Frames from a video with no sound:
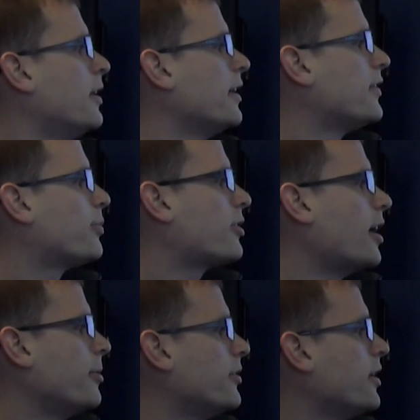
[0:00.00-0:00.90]
That
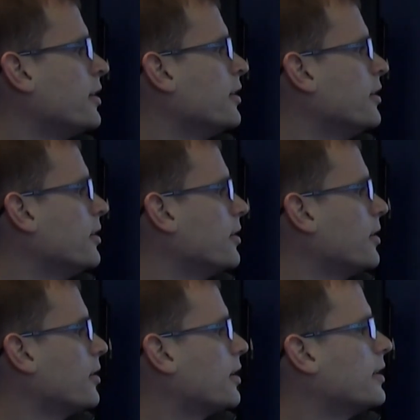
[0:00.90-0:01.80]
subscriber is then going
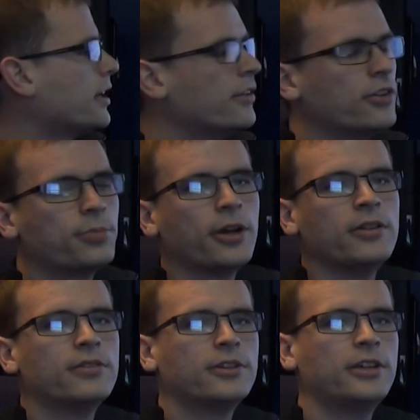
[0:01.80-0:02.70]
to click on this button
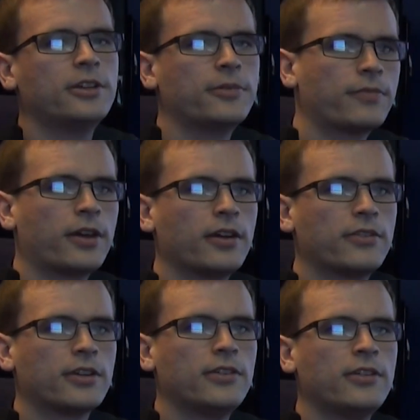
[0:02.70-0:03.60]
over here
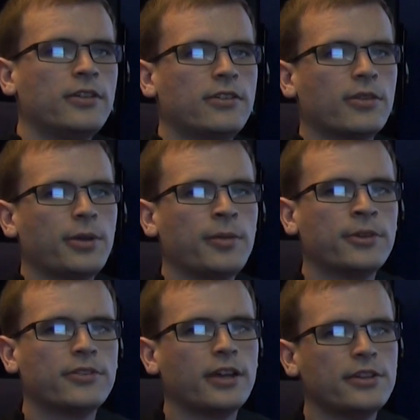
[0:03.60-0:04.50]
to continue to the
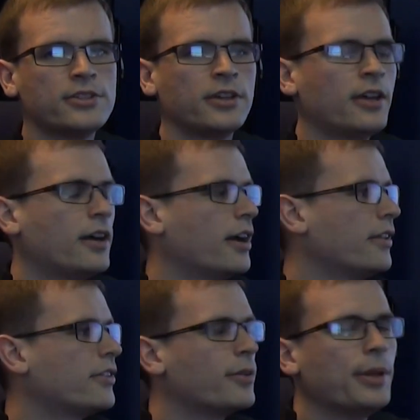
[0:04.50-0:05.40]
payment stage.
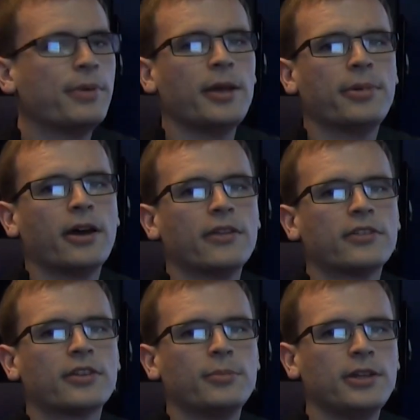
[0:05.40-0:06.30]
This can be PayPal,
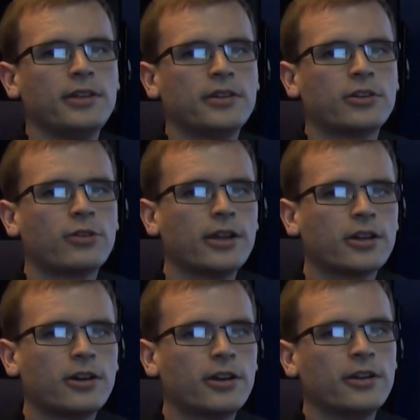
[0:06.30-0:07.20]
this can be credit
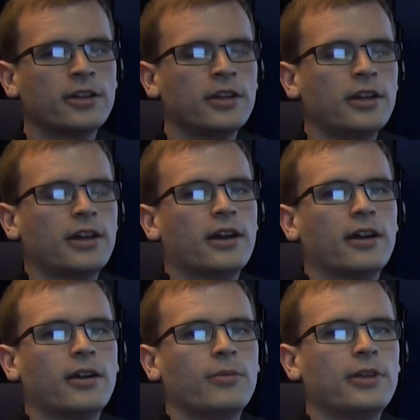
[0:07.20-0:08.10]
card.
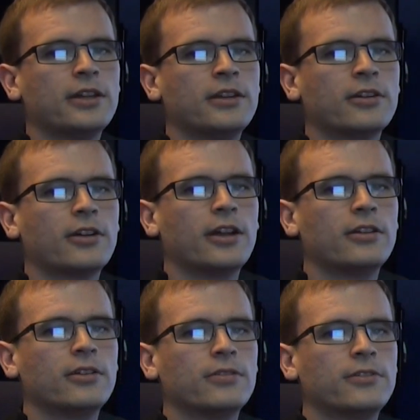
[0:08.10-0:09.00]
We can integrate
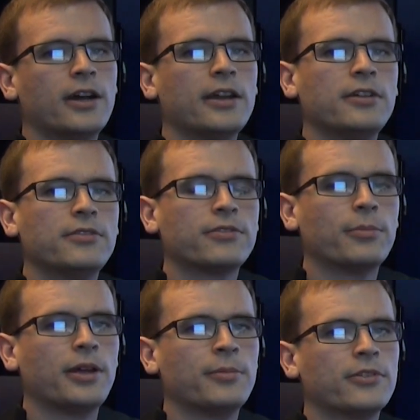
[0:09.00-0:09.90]
a variety of
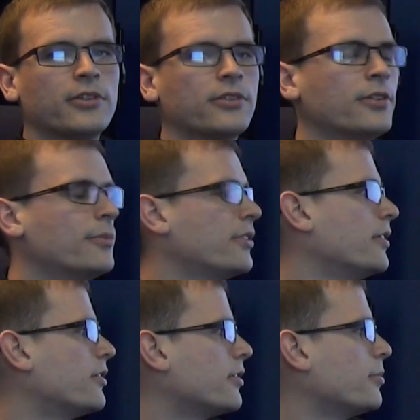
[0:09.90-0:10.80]
different payment systems. In
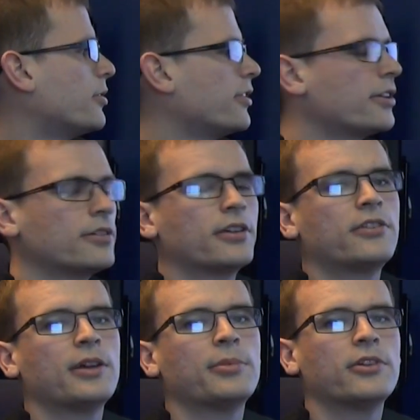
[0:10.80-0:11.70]
this particular
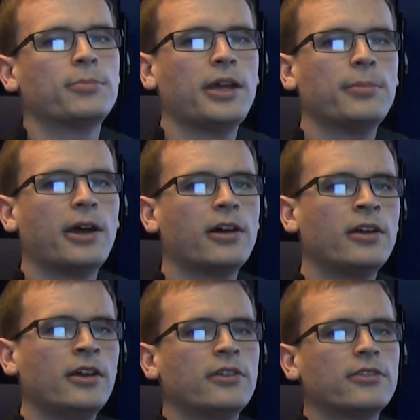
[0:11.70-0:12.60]
example, it's PayPal,
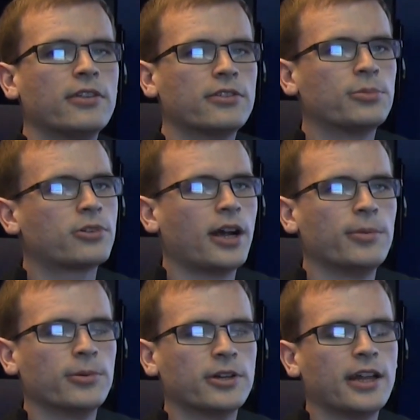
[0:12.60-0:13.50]
so the
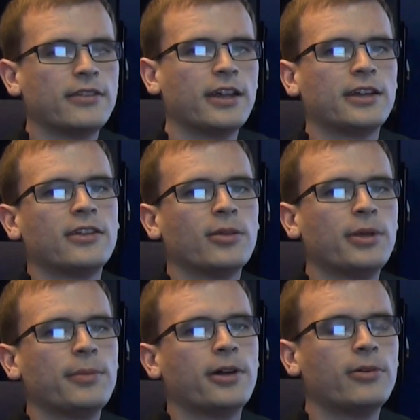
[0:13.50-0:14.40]
subscriber would get taken to the
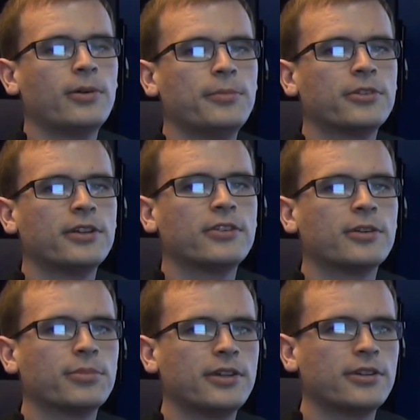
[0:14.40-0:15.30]
PayPal website to
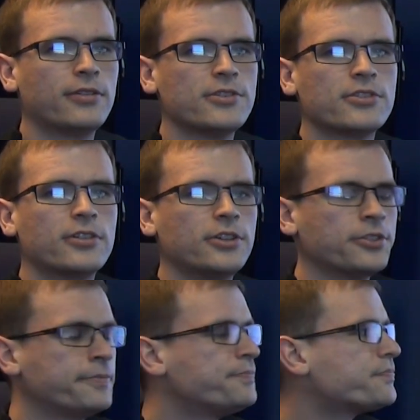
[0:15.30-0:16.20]
complete their
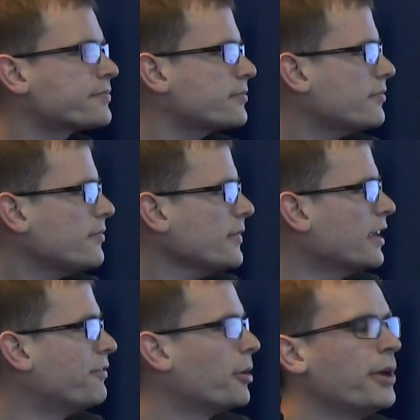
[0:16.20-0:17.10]
registration.
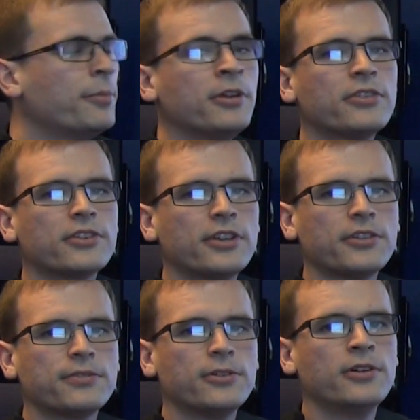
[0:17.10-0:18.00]
If their payment is
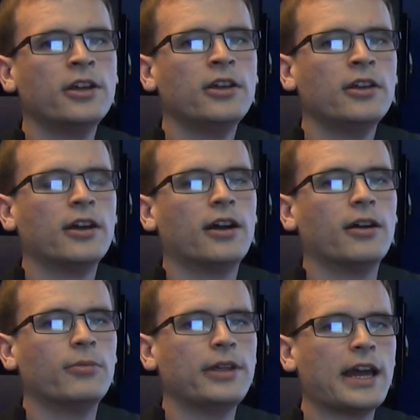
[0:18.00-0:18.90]
successful,
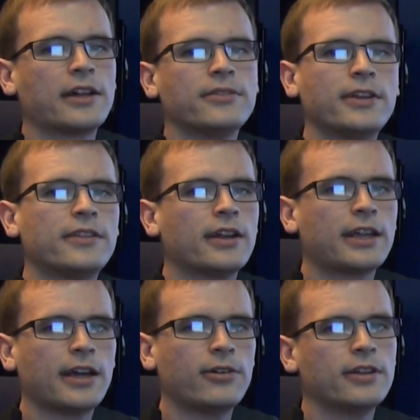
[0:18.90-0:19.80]
we activate that
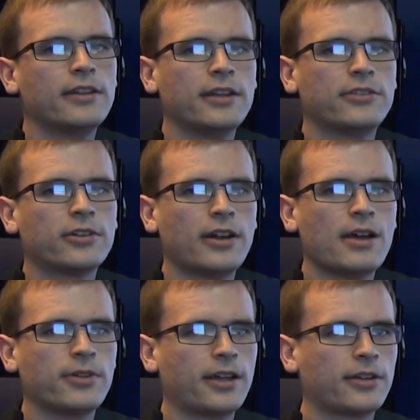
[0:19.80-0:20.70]
account and they start
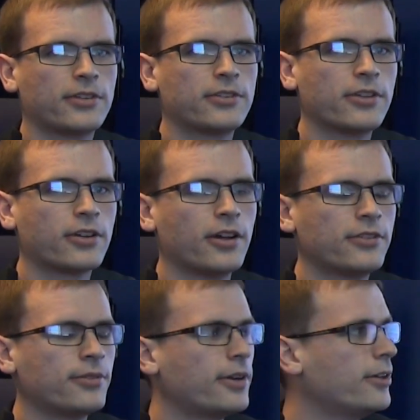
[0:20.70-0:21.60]
having access to the
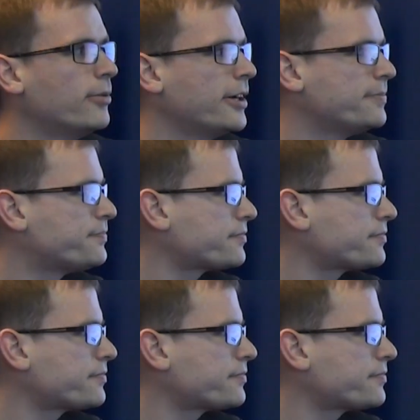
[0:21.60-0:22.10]
content right away.